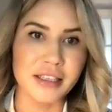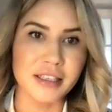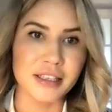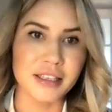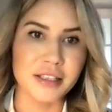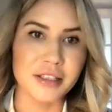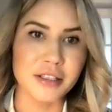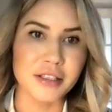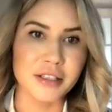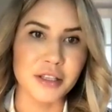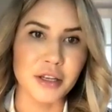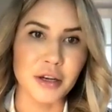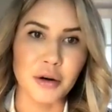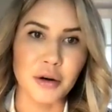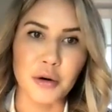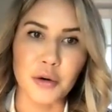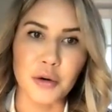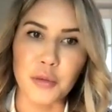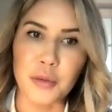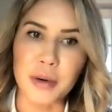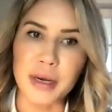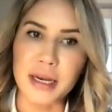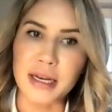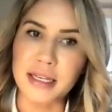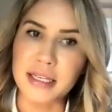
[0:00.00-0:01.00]
So
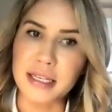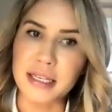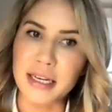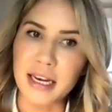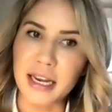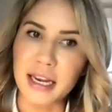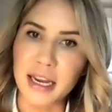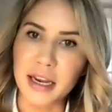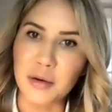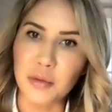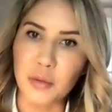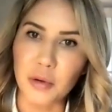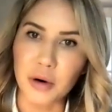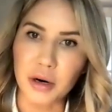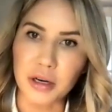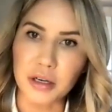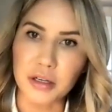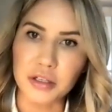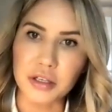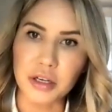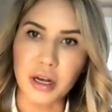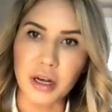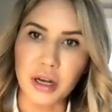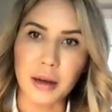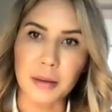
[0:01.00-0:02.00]
we did a
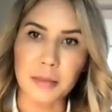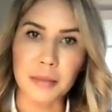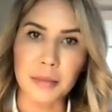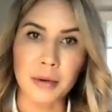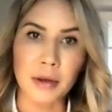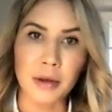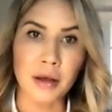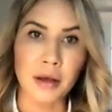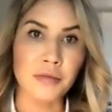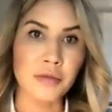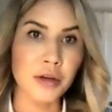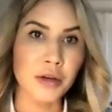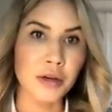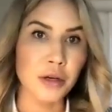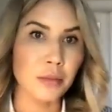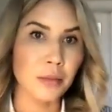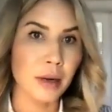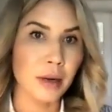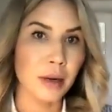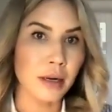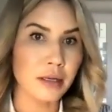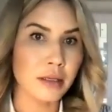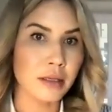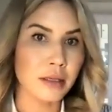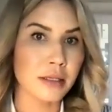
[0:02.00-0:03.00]
workshop a few
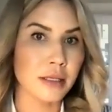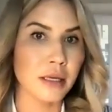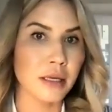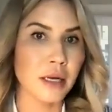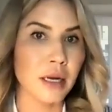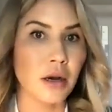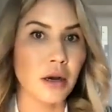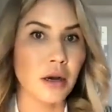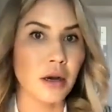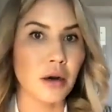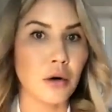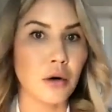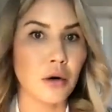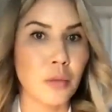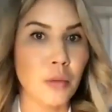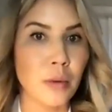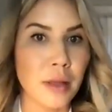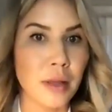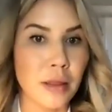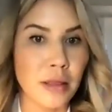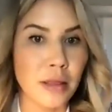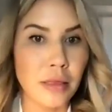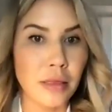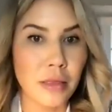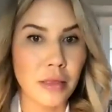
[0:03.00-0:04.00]
months ago
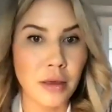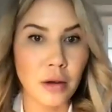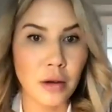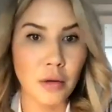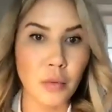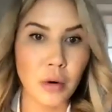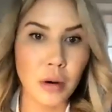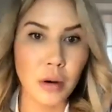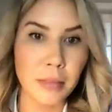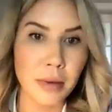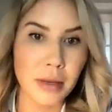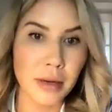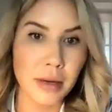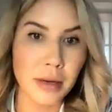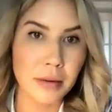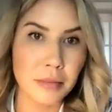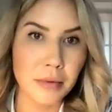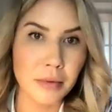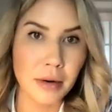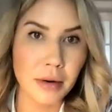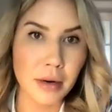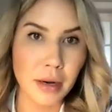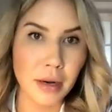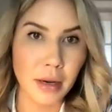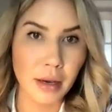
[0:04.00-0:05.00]
with a
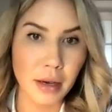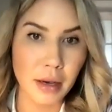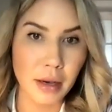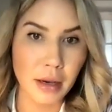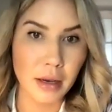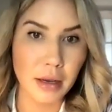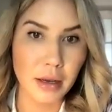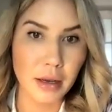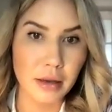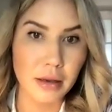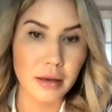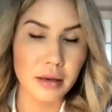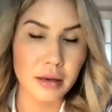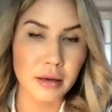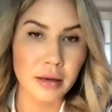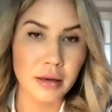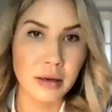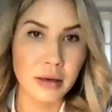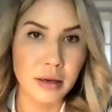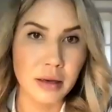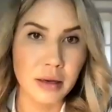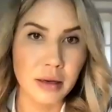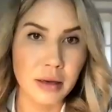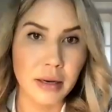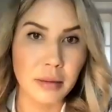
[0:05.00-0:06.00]
woman
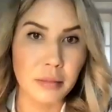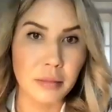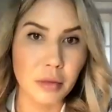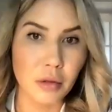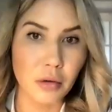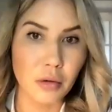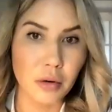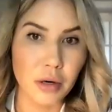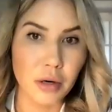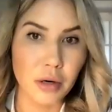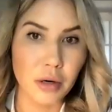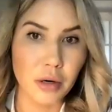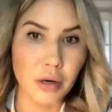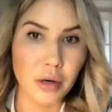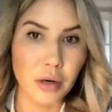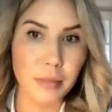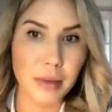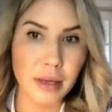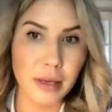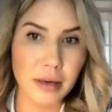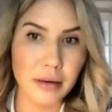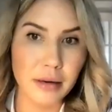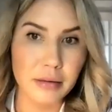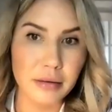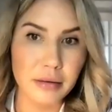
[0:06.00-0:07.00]
named Laura
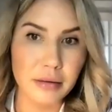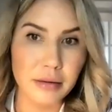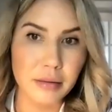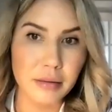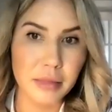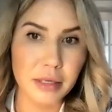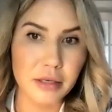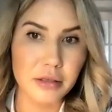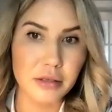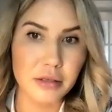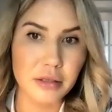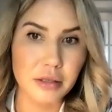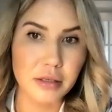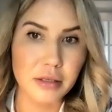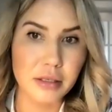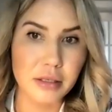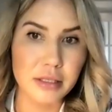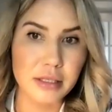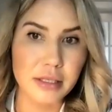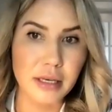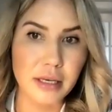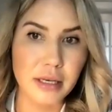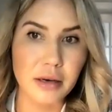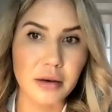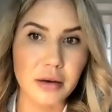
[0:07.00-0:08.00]
Rubin. Let me just turn
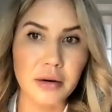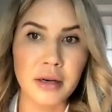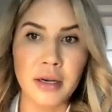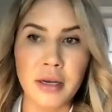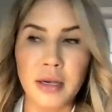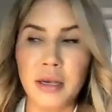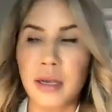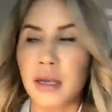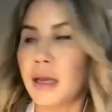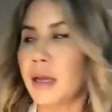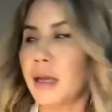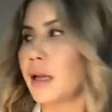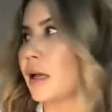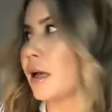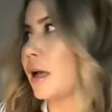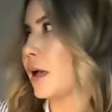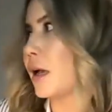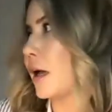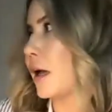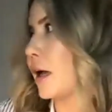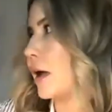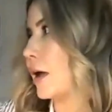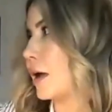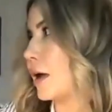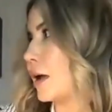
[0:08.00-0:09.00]
this down.
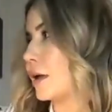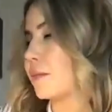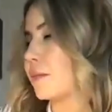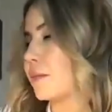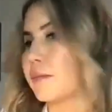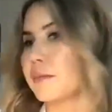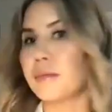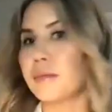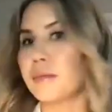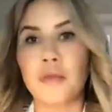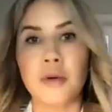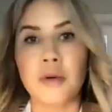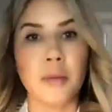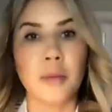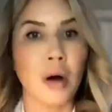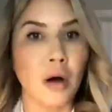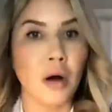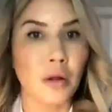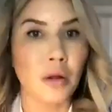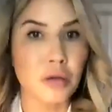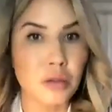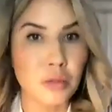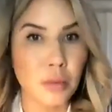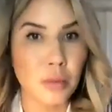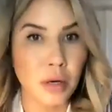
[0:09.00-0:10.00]
From
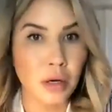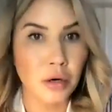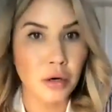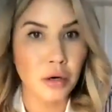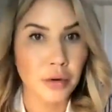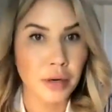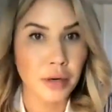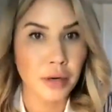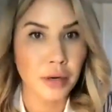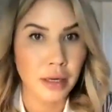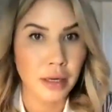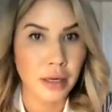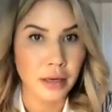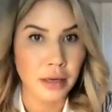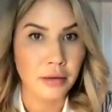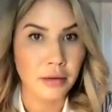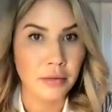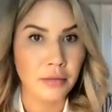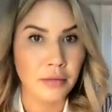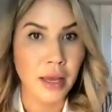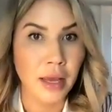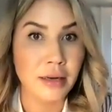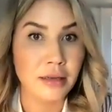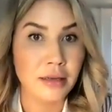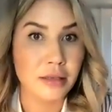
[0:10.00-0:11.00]
All Is Well Creative.
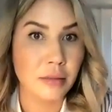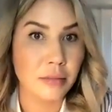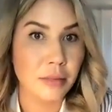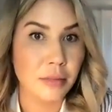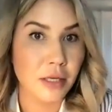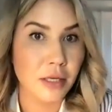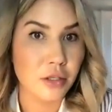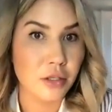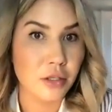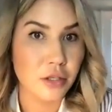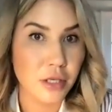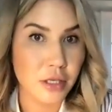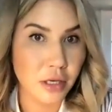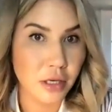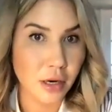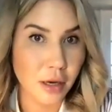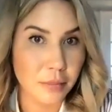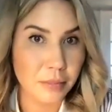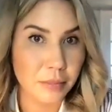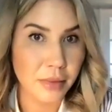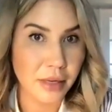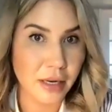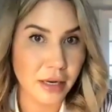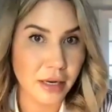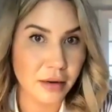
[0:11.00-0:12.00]
And something she
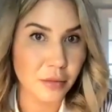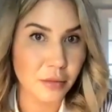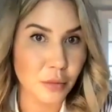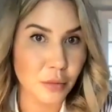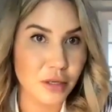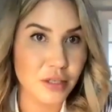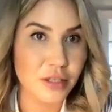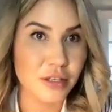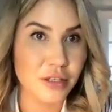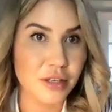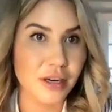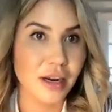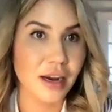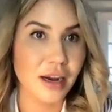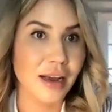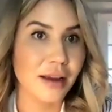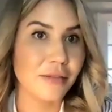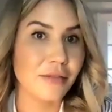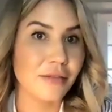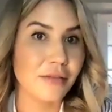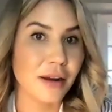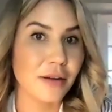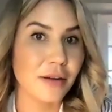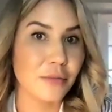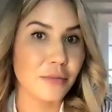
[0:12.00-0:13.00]
taught me, which I
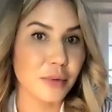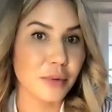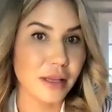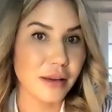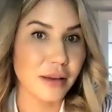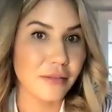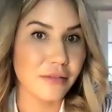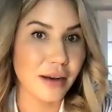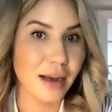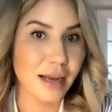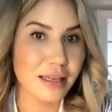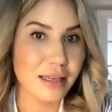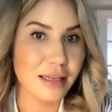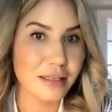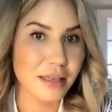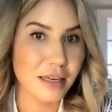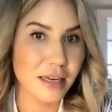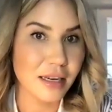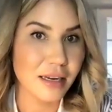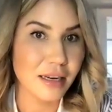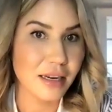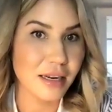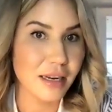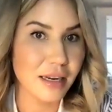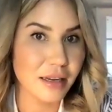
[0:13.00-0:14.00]
find really
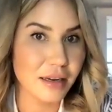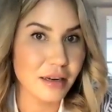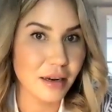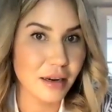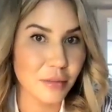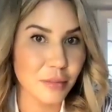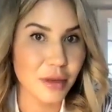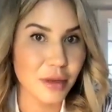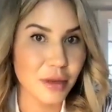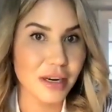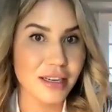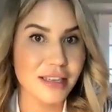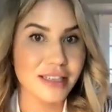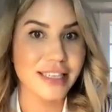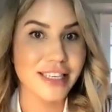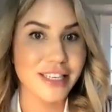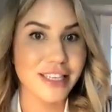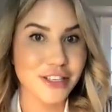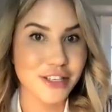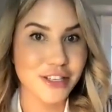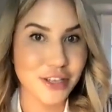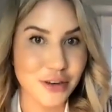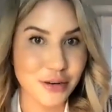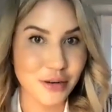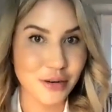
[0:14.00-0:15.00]
fascinating, and I'm going to
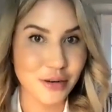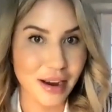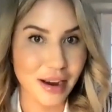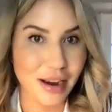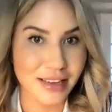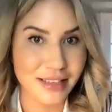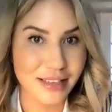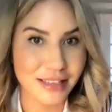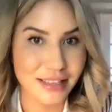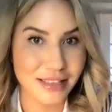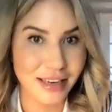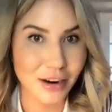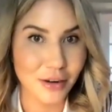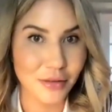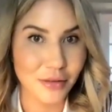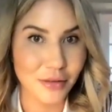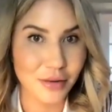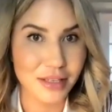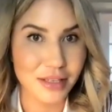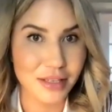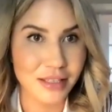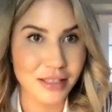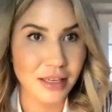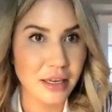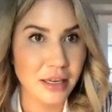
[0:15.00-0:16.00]
teach you guys now, is